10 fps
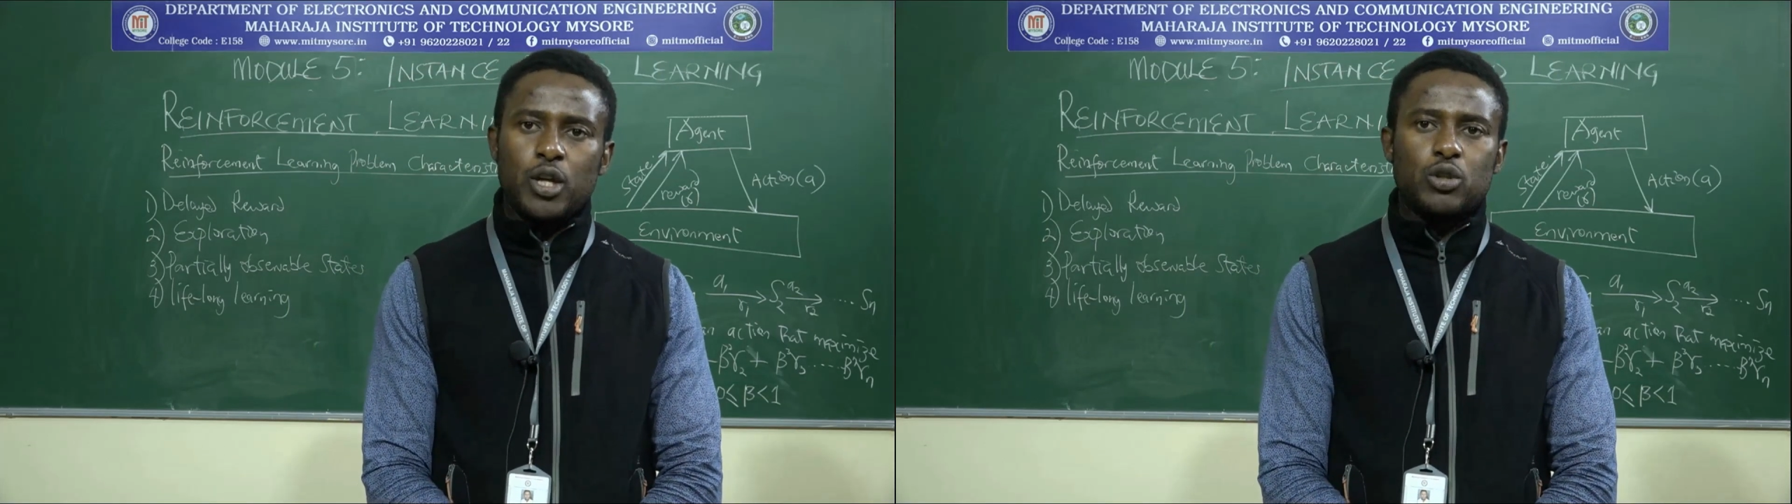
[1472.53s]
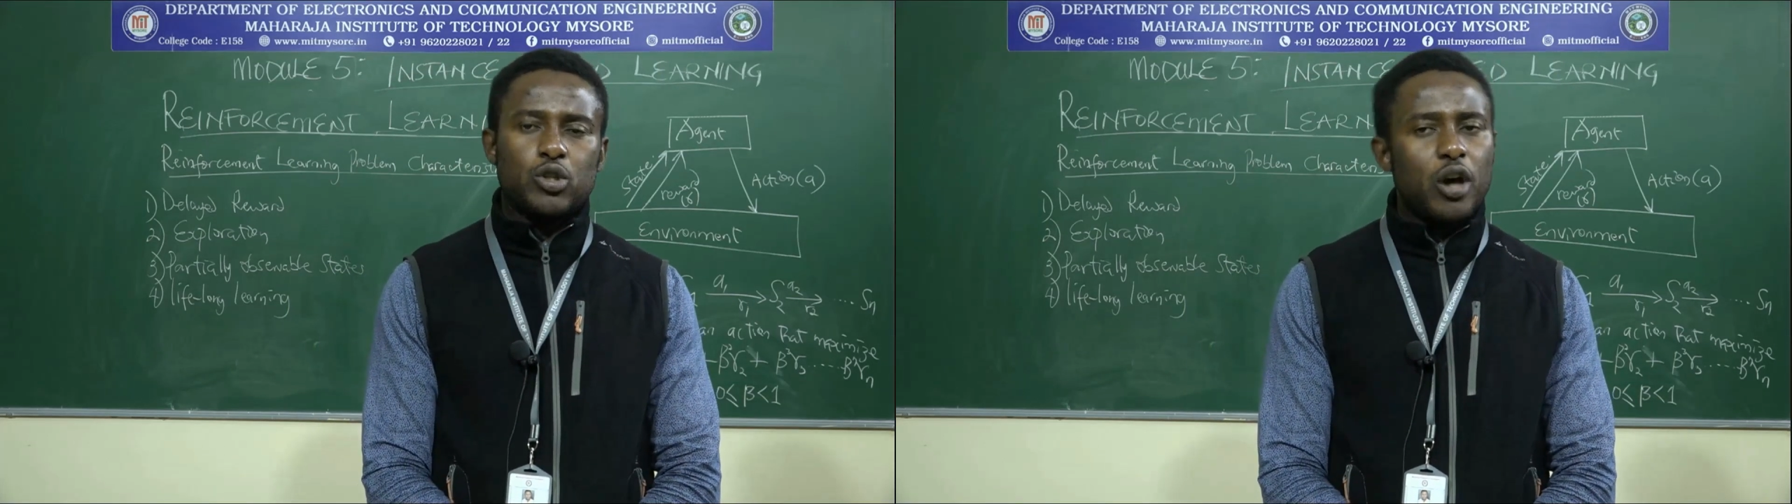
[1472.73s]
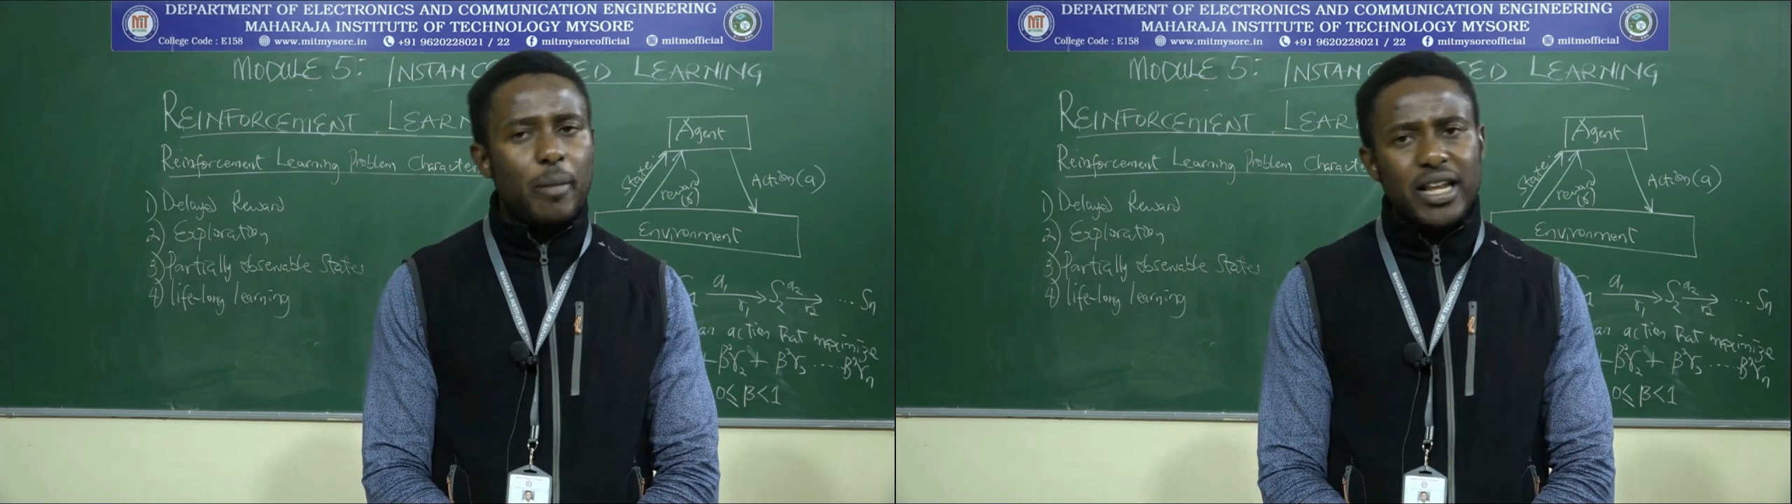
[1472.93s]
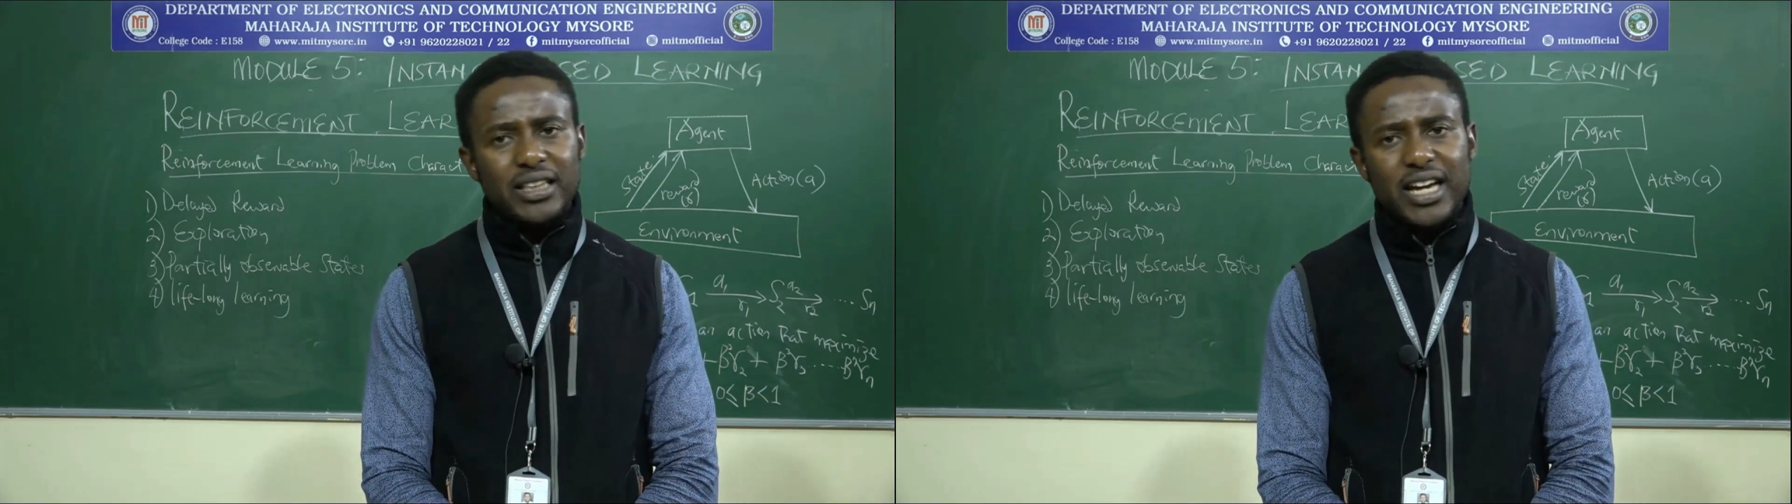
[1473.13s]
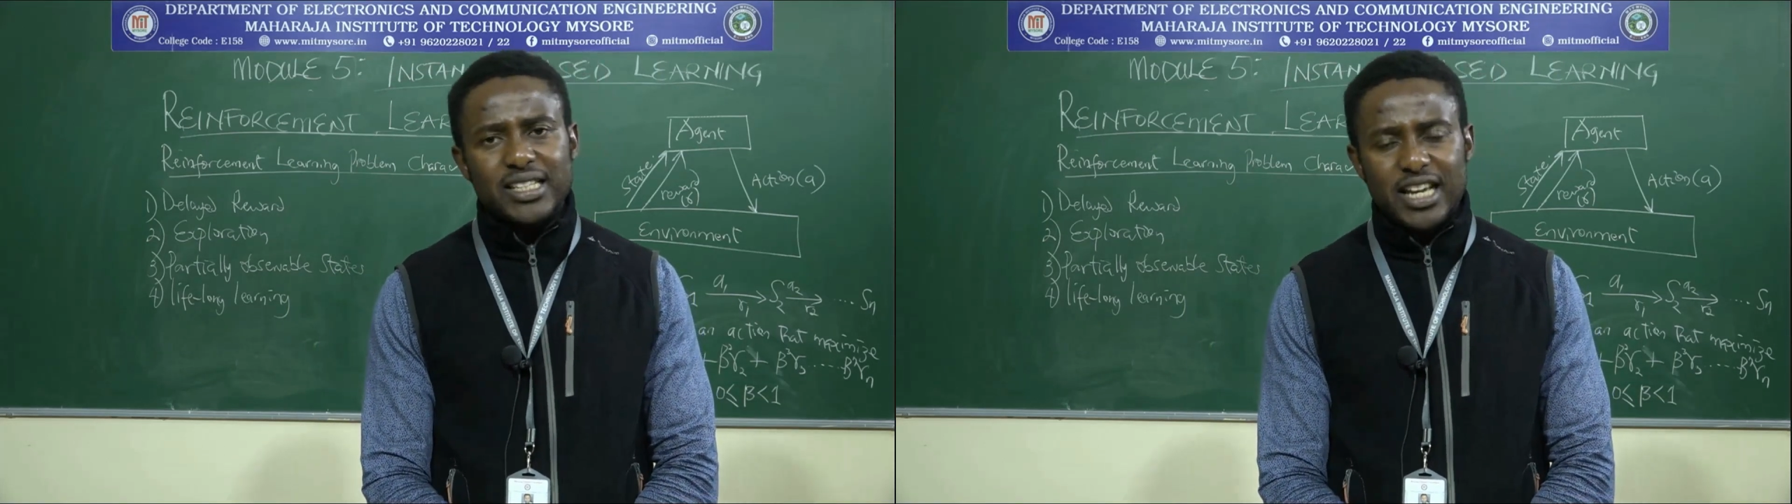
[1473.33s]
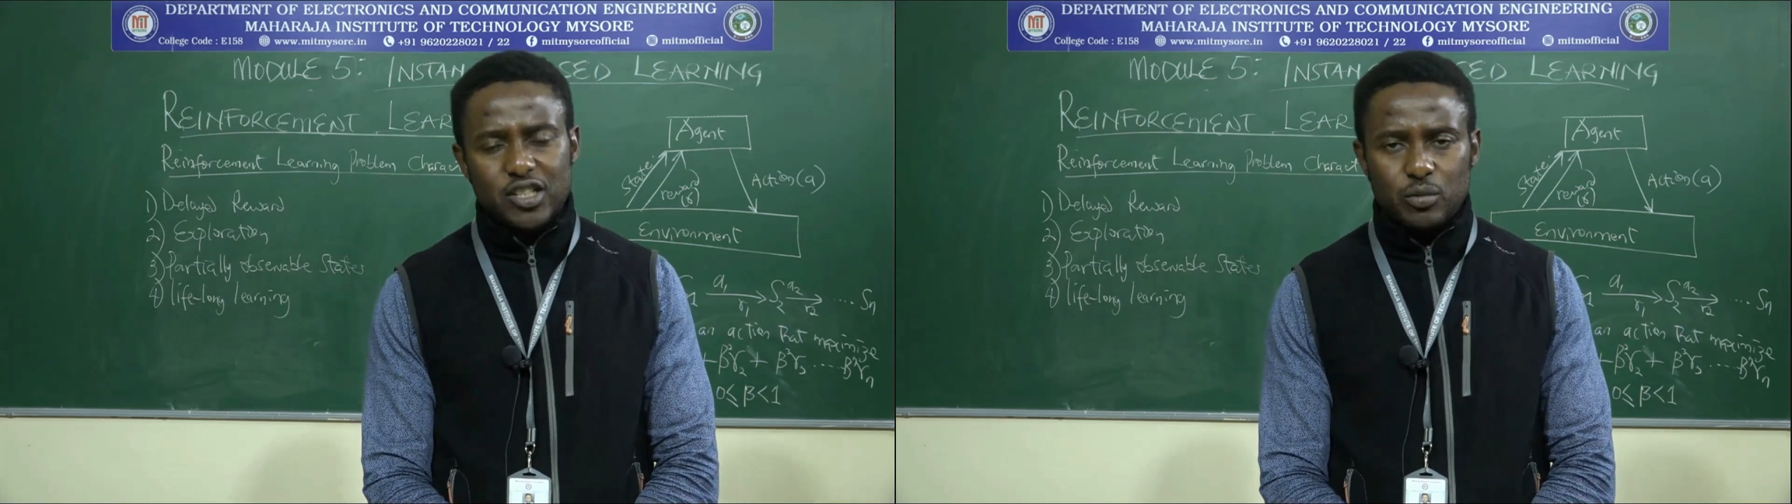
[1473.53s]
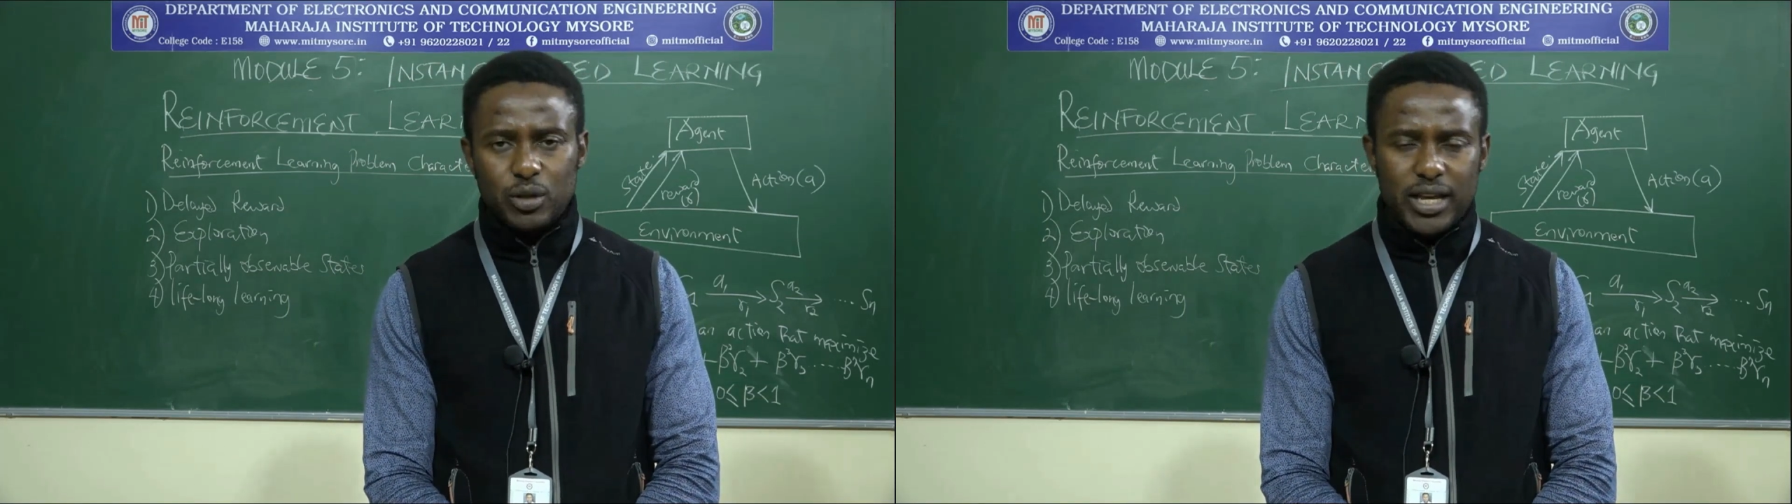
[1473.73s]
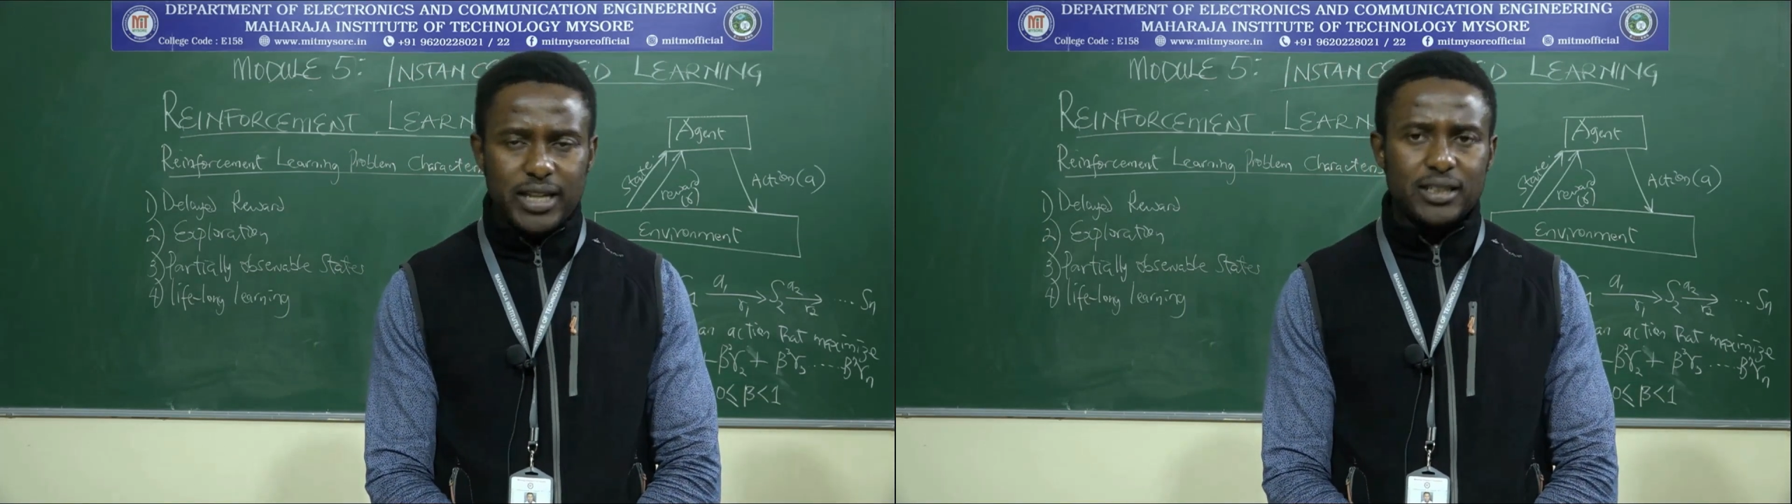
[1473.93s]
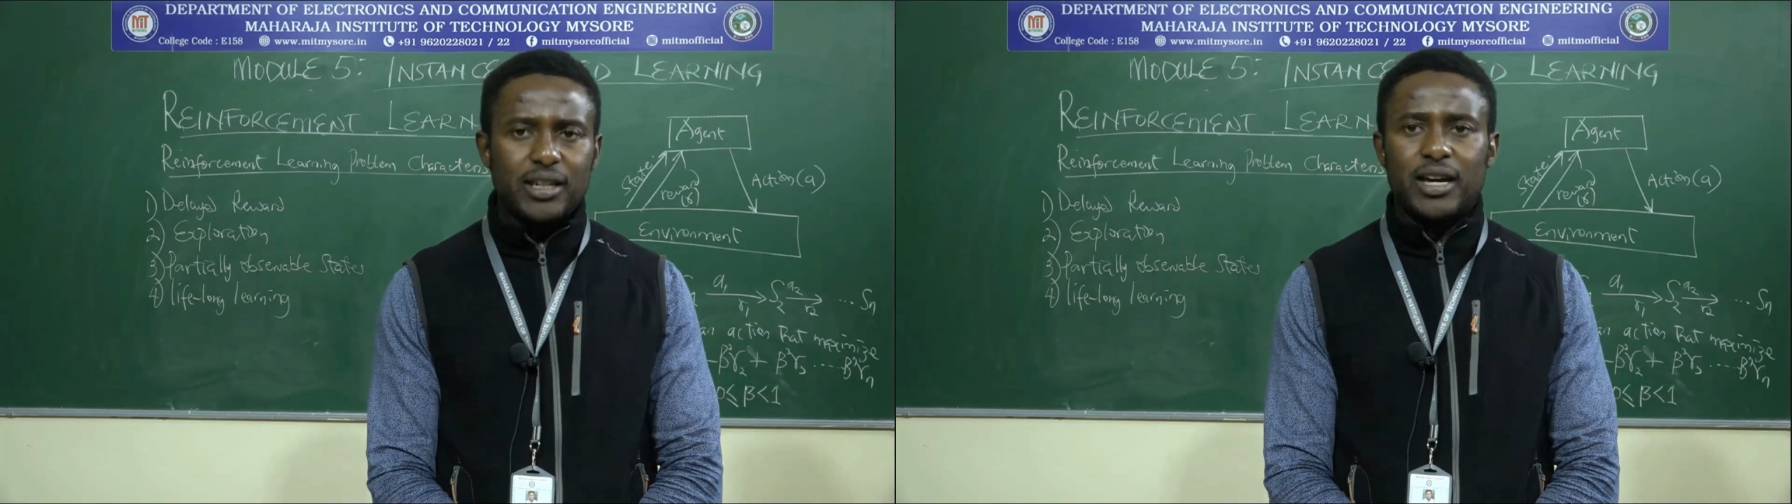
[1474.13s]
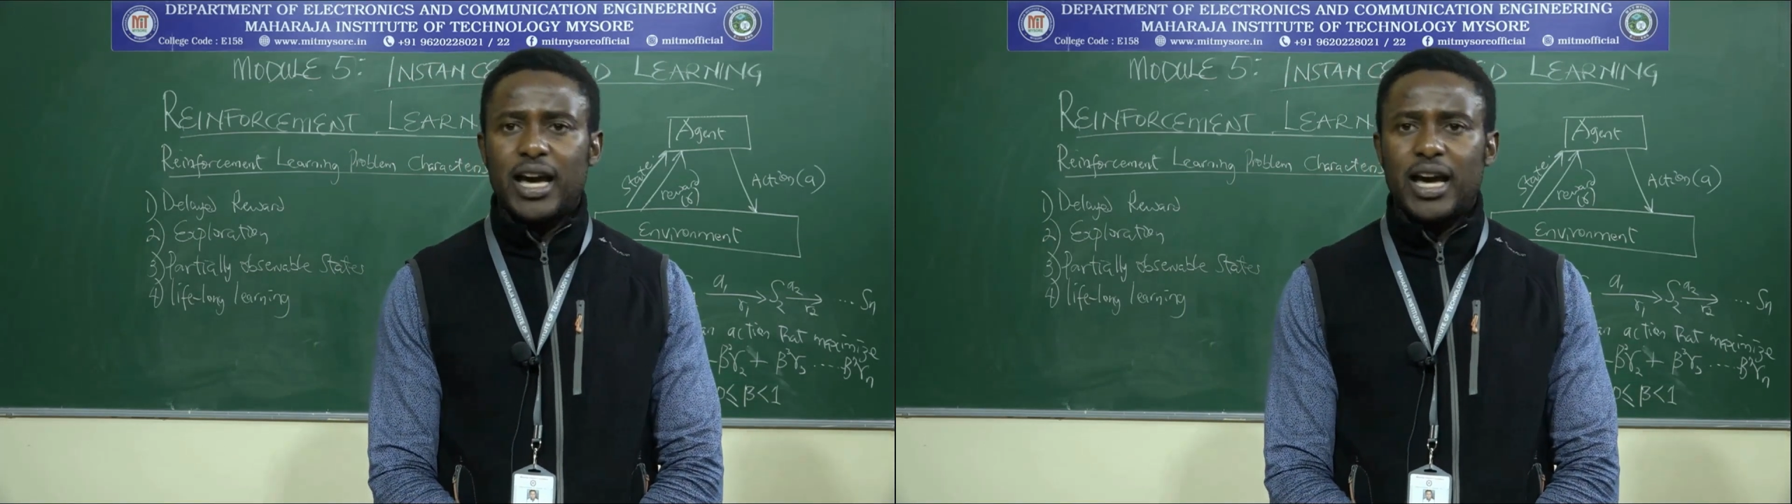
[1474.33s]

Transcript: So many tasks has to be learned,